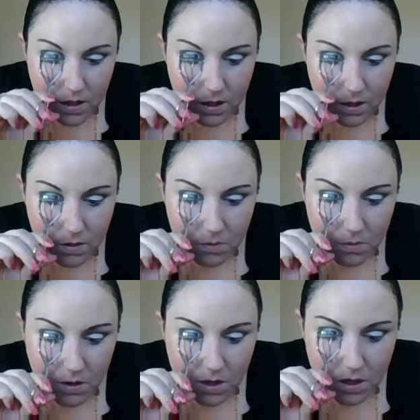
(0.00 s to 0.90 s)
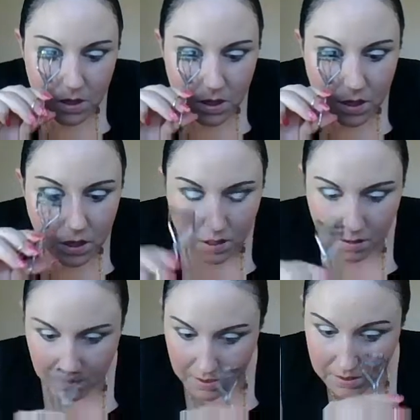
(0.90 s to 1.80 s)
I don't want it
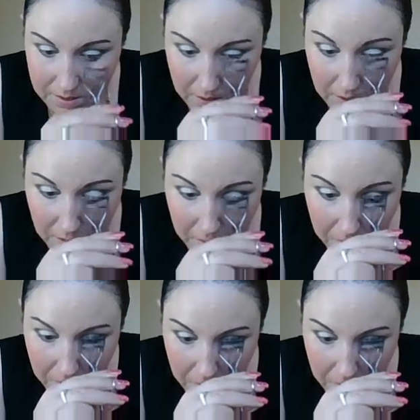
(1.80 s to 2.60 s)
getting messed up,